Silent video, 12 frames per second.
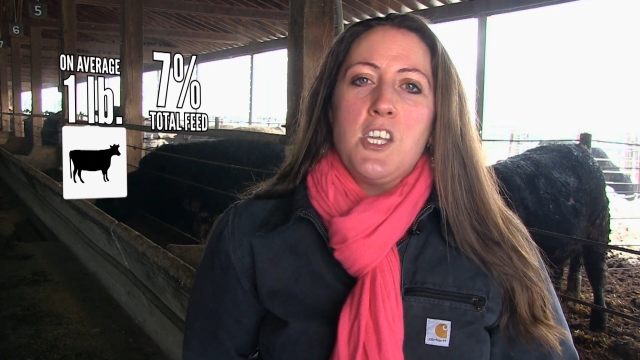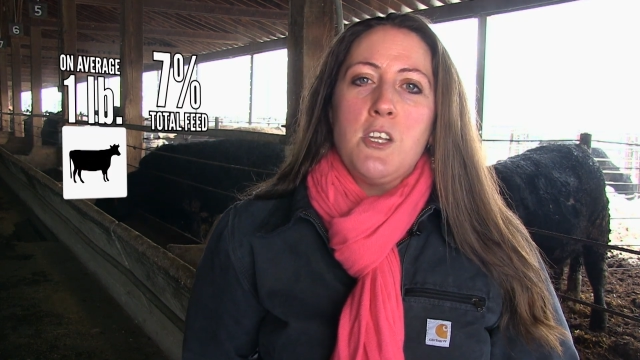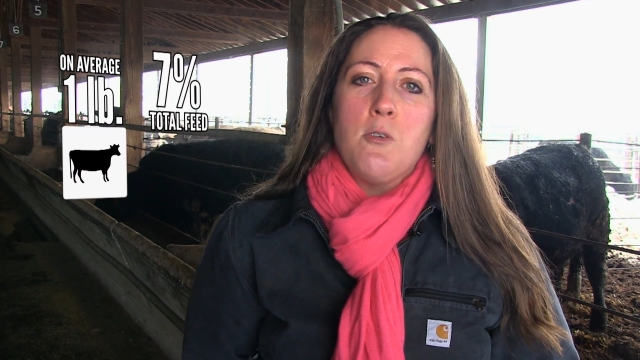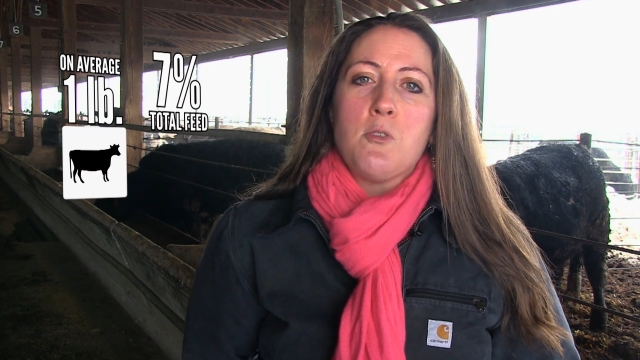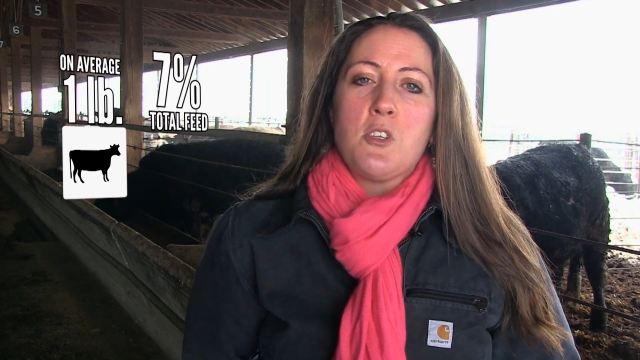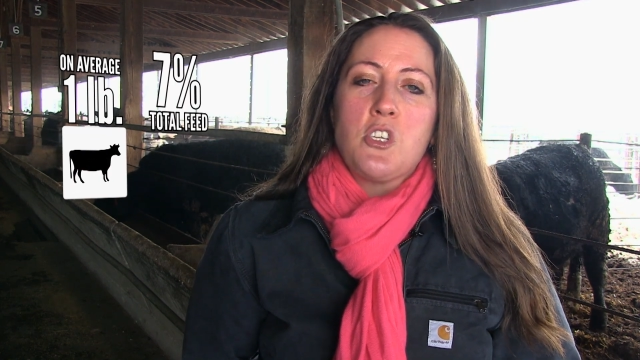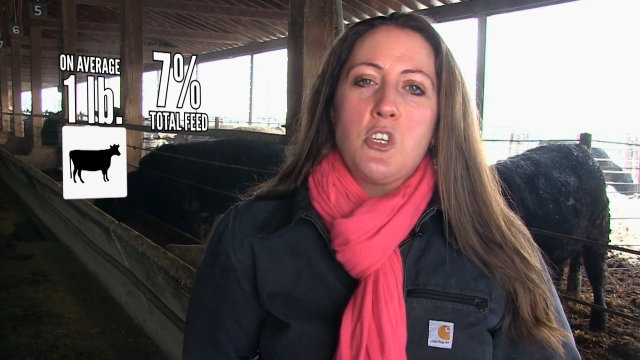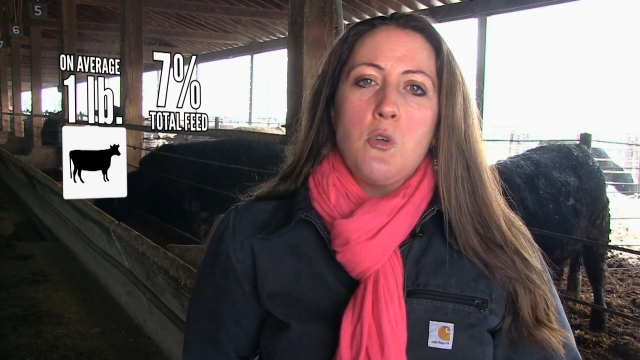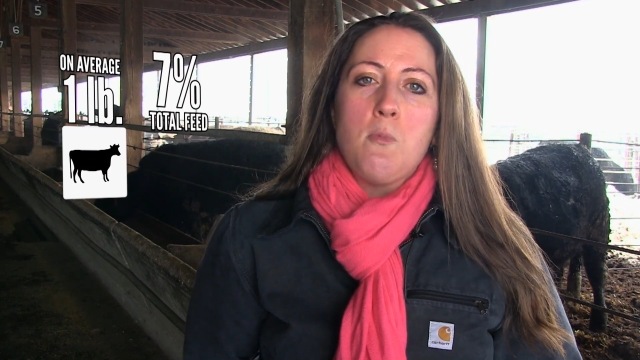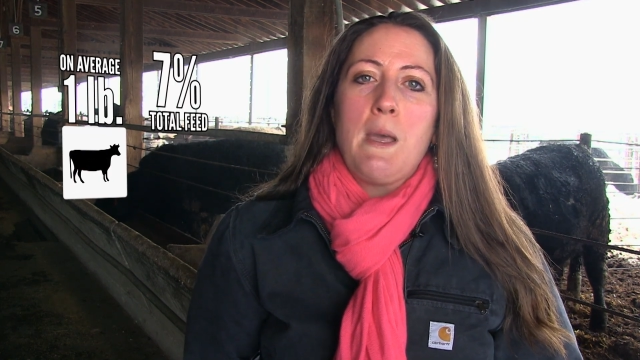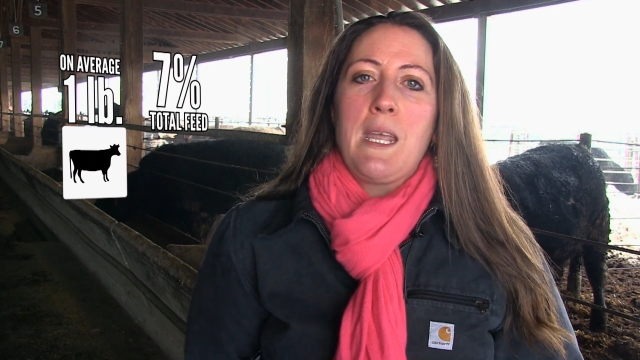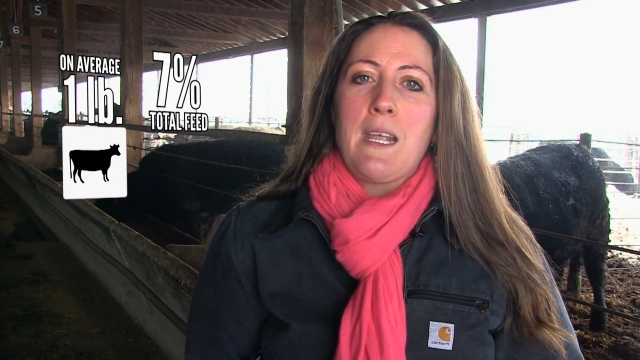used
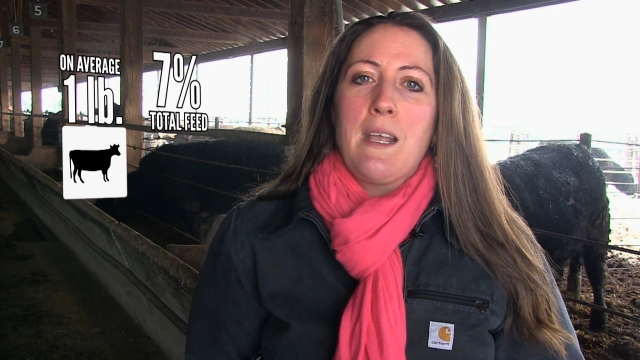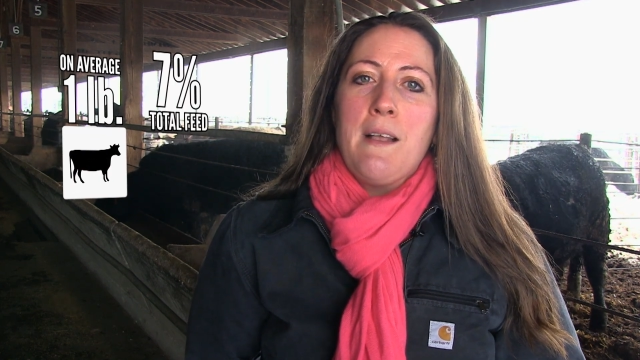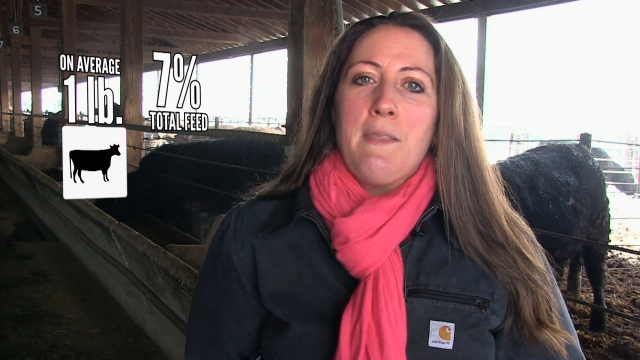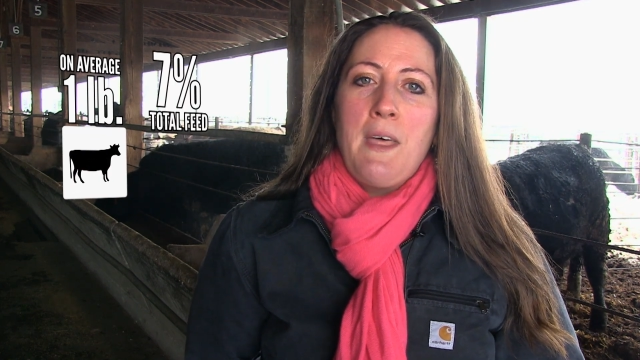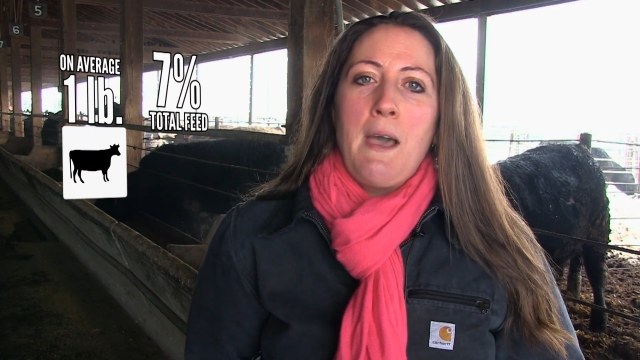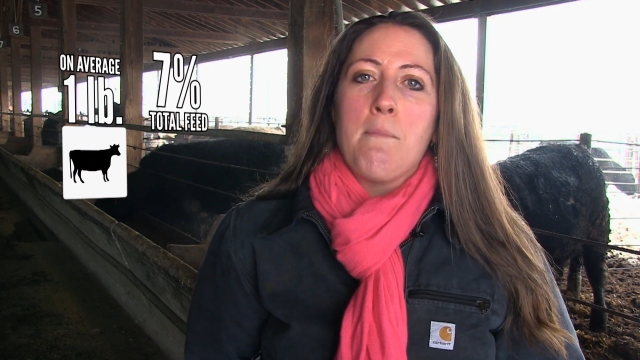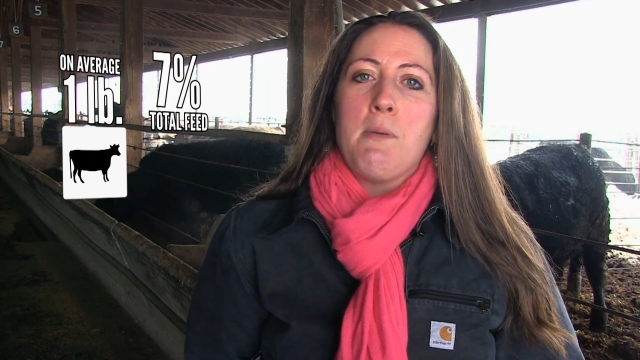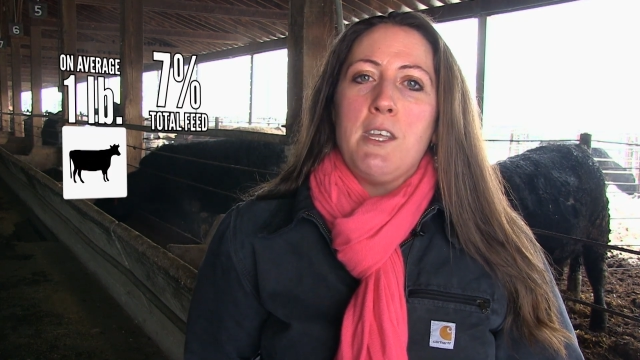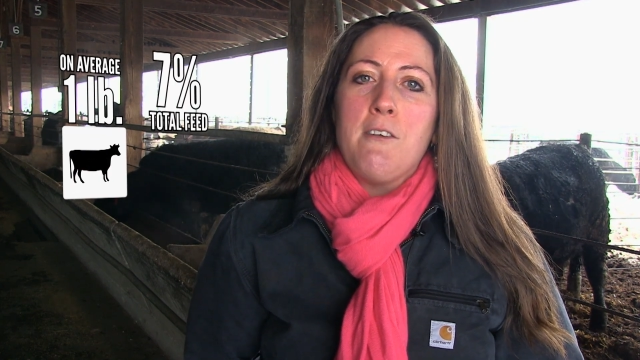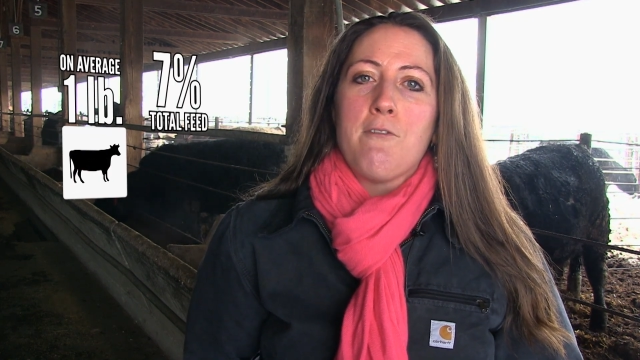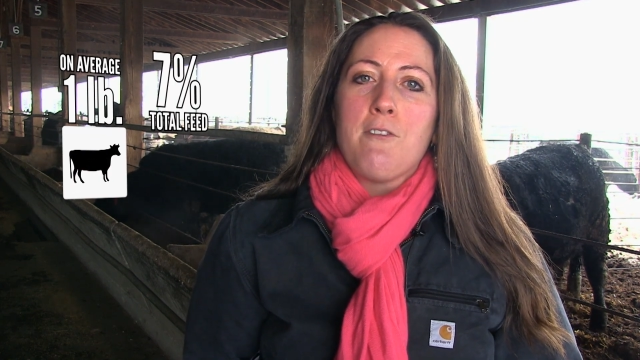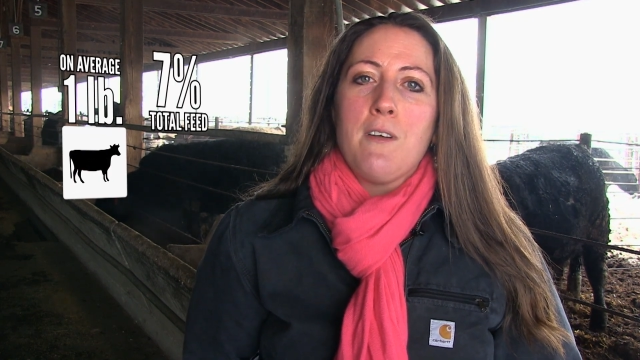to make that
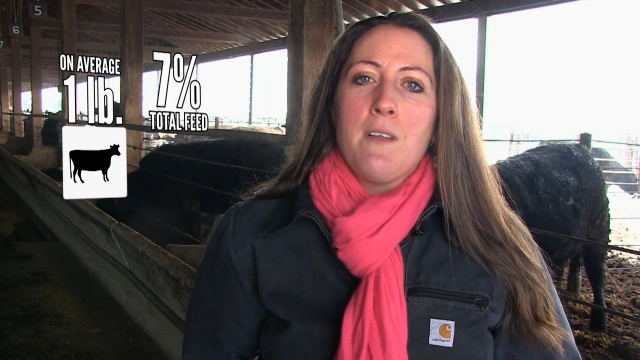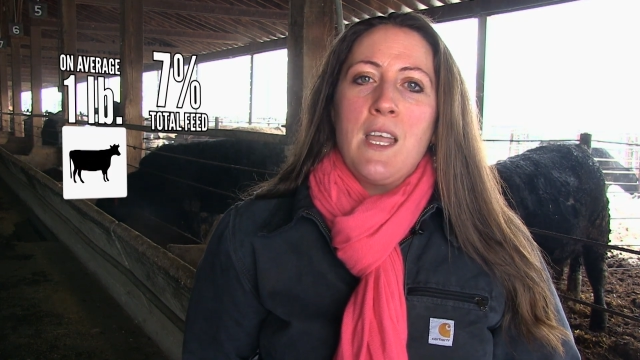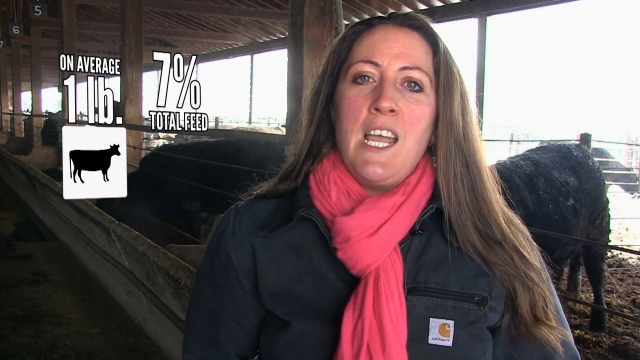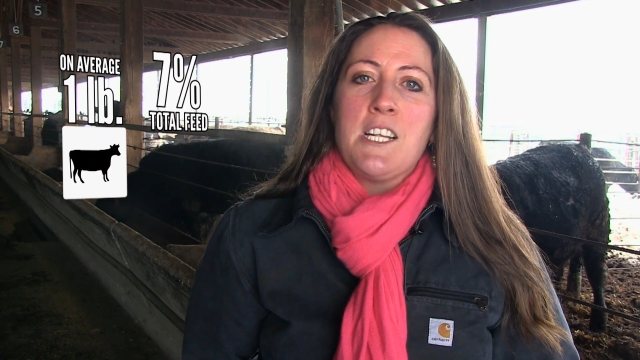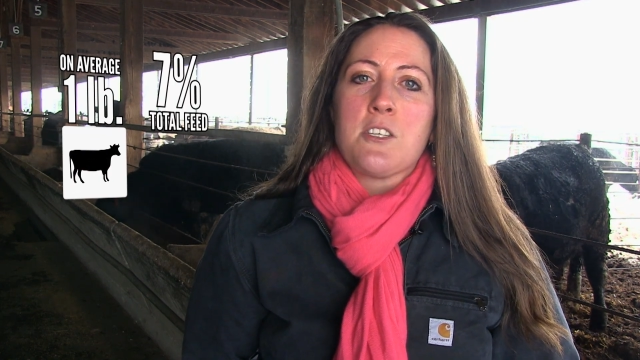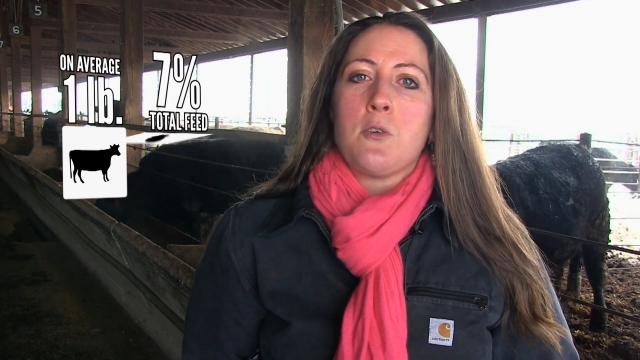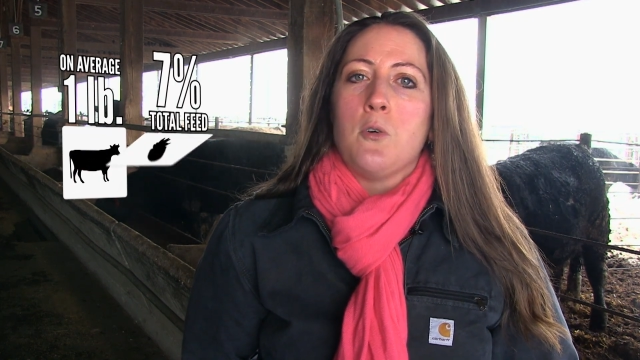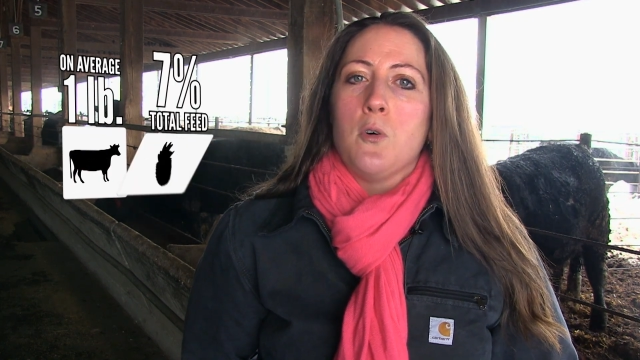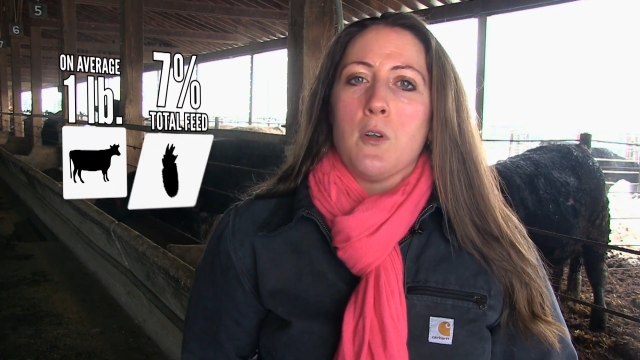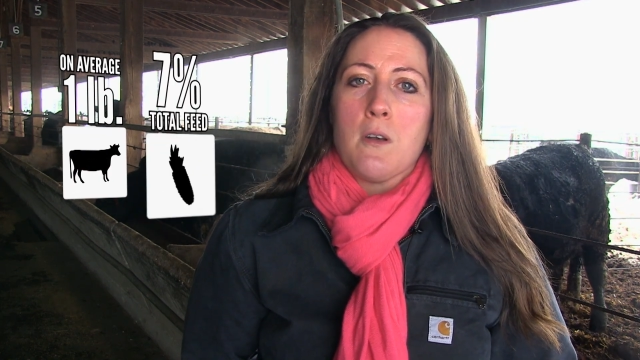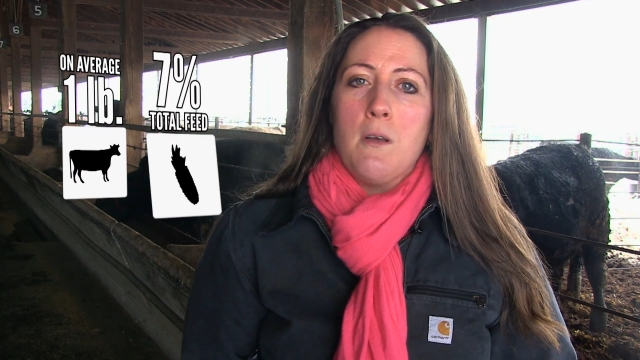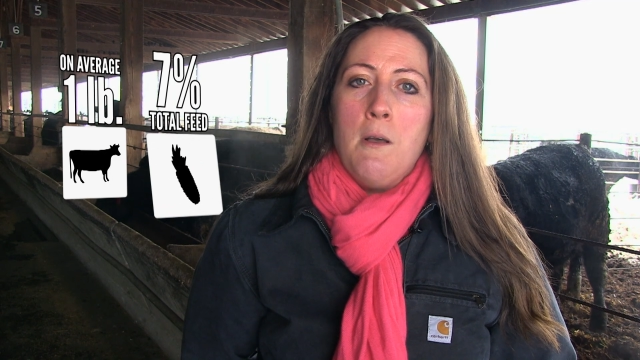beef is
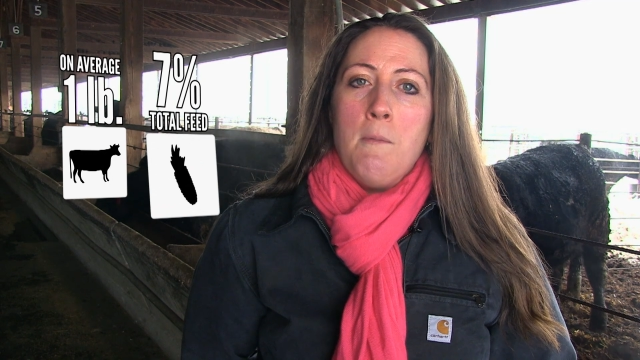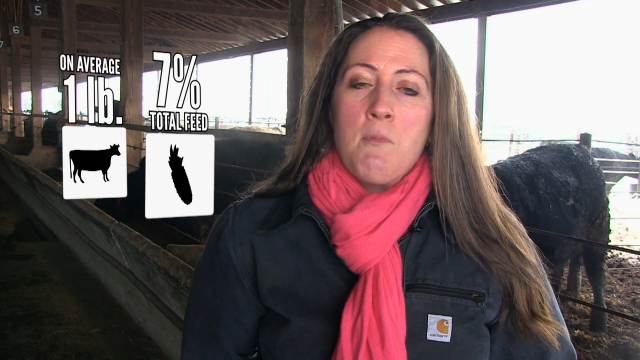corn.